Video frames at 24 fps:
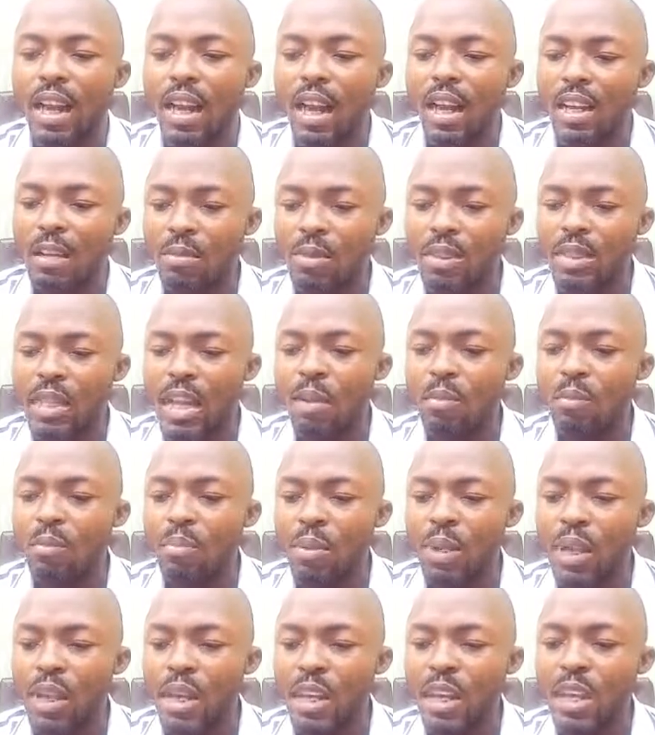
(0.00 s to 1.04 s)
Limited
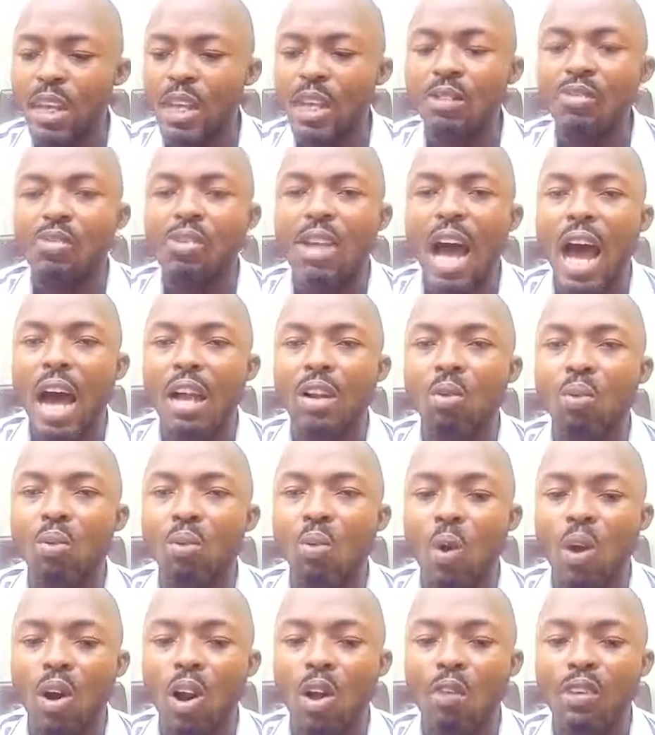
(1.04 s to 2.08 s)
beliefs are
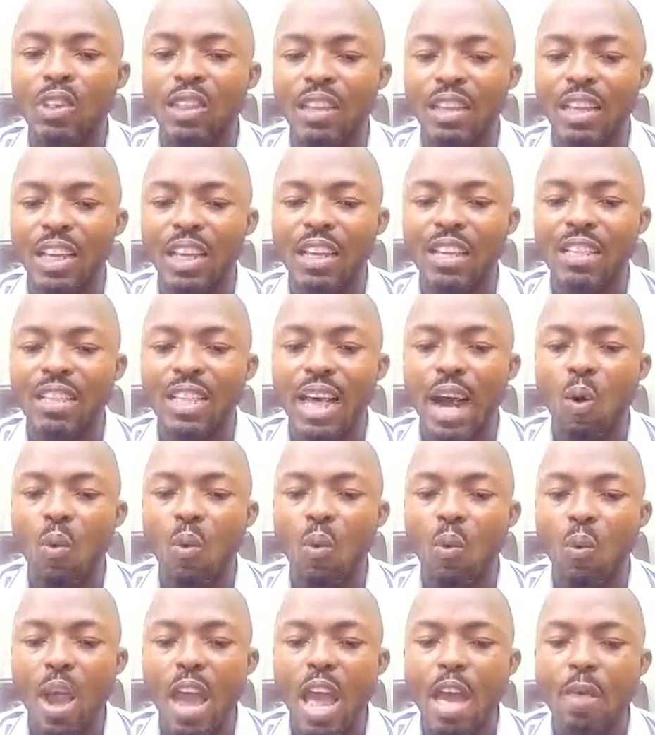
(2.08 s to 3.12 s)
one of the things that
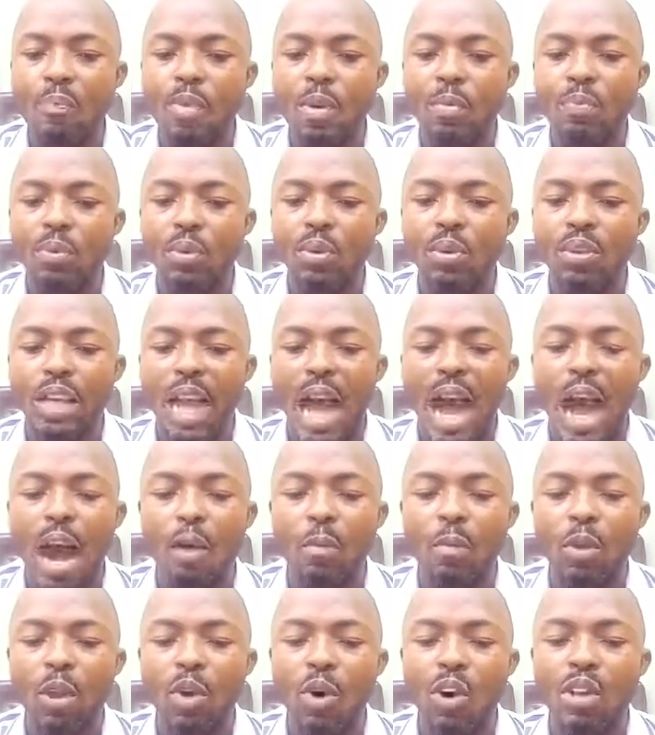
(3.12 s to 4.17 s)
weigh people down,
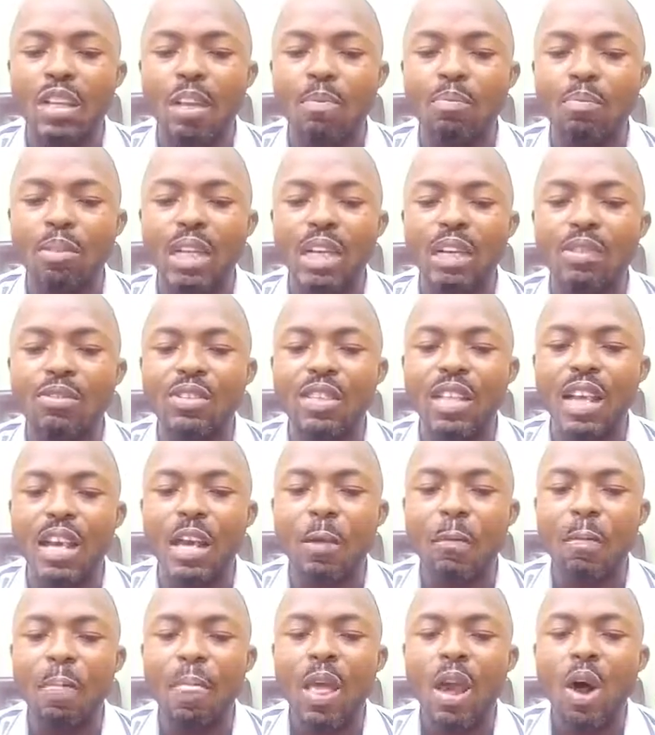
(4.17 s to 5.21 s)
because the beliefs
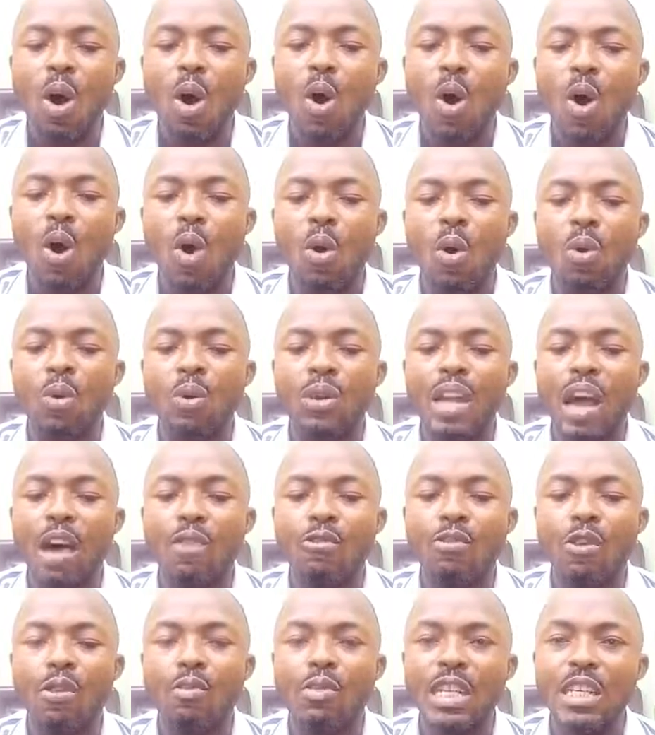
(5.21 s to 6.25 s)
say, oh, they are
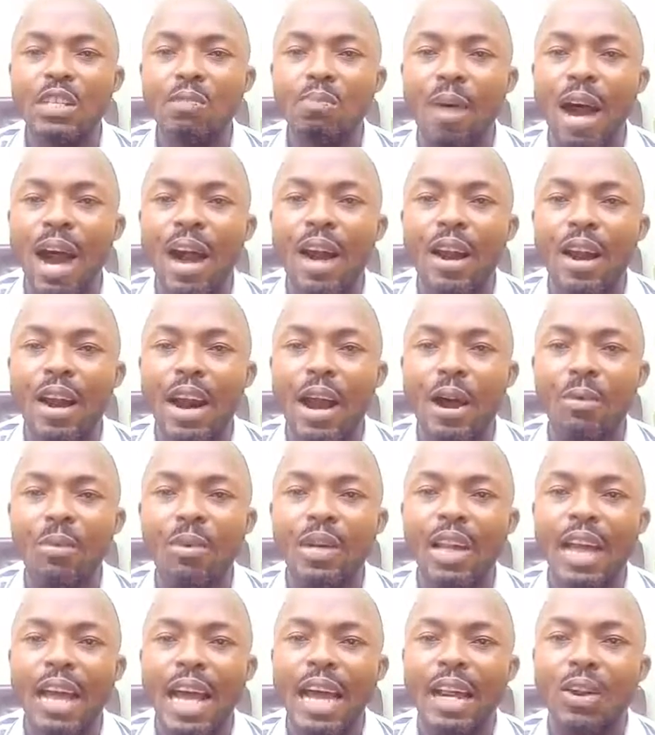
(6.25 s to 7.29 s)
from this background,
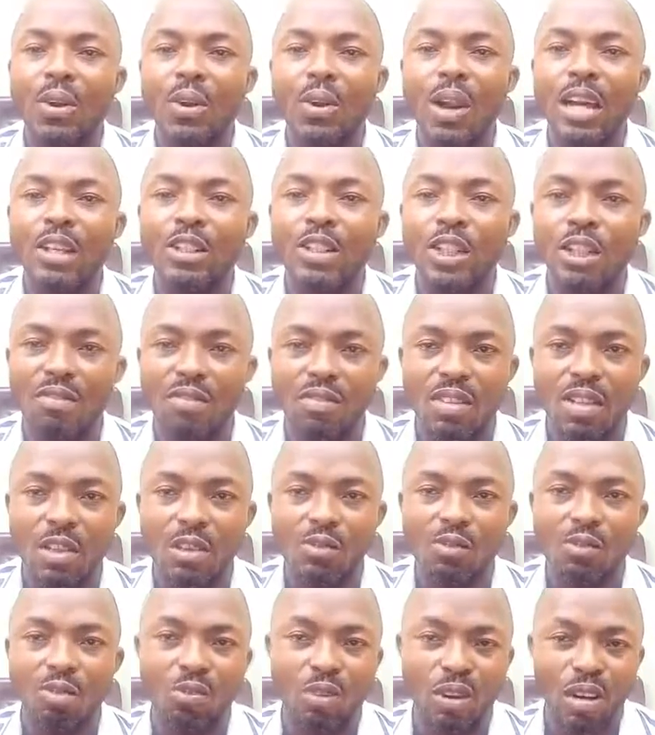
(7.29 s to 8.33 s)
they cannot achieve this.
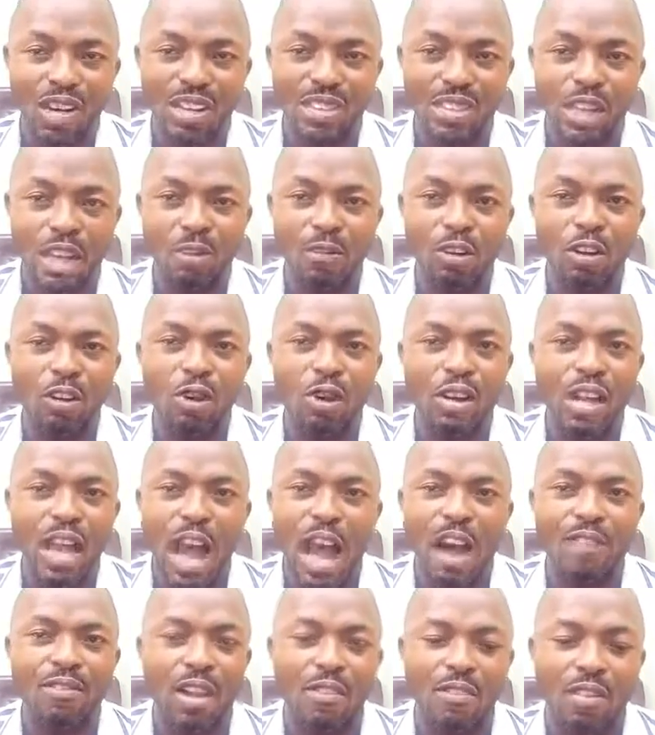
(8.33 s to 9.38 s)
So for example, even though they
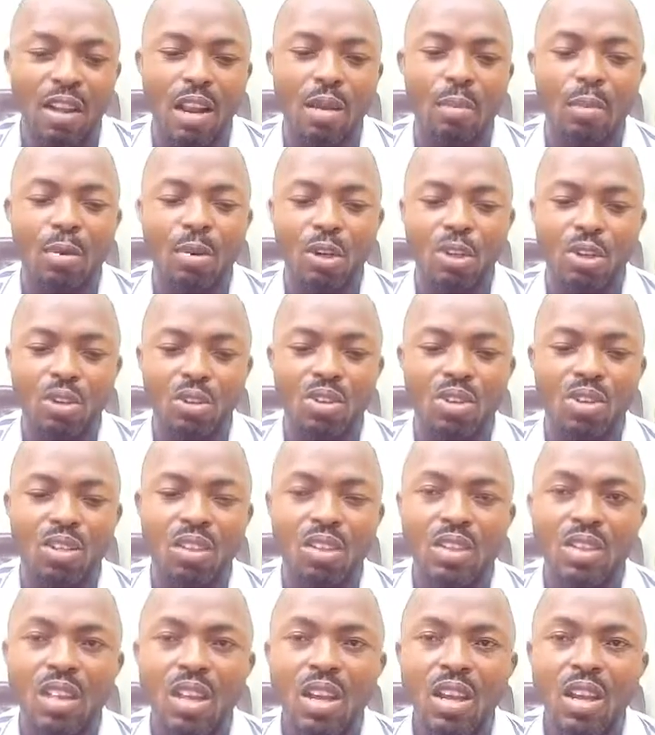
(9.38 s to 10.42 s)
have the available
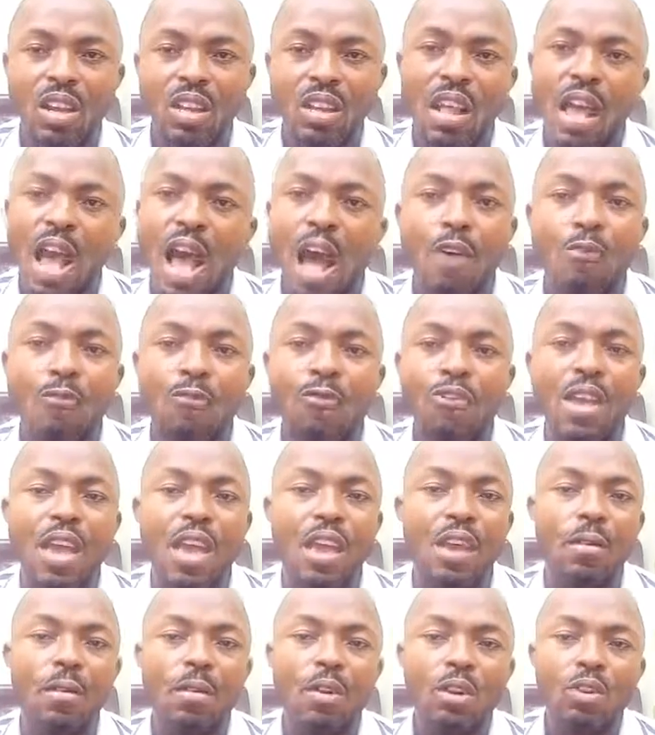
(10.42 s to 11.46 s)
resources, they have fear.
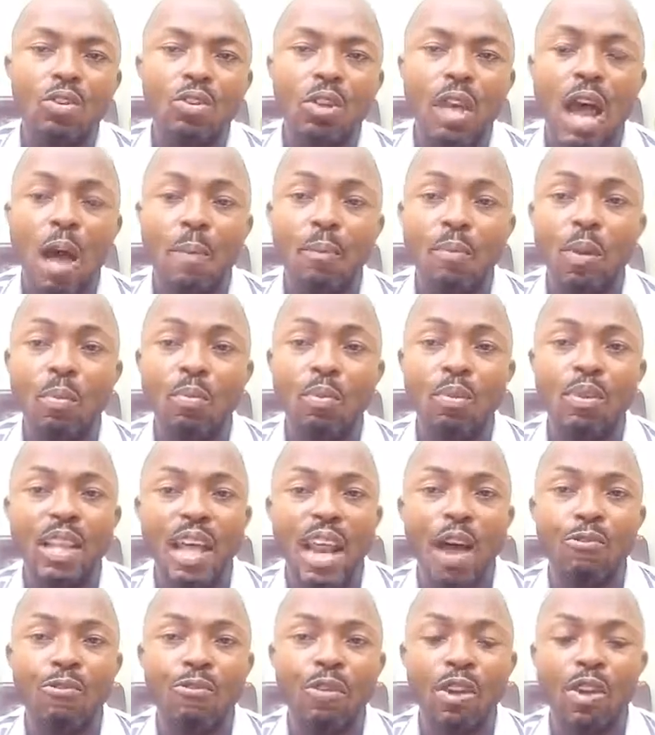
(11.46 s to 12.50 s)
There are people that
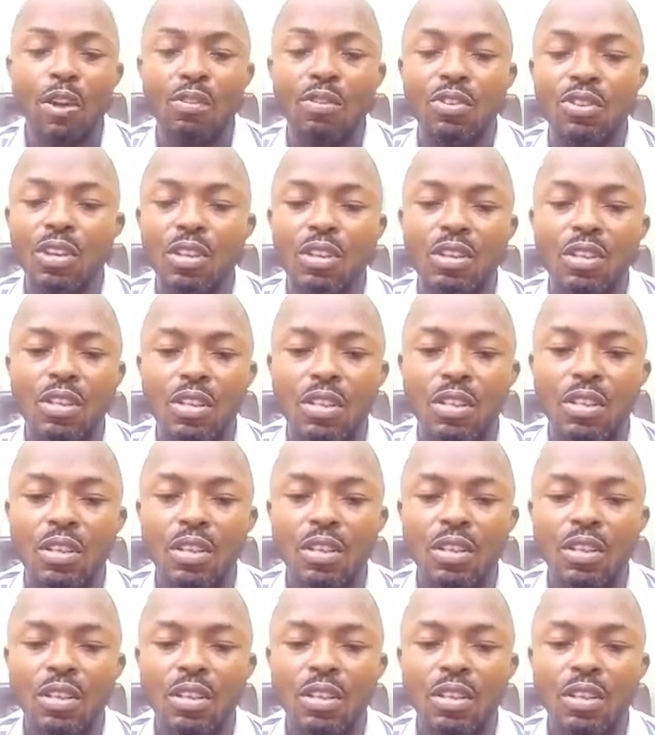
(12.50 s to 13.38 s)
are afraid of success.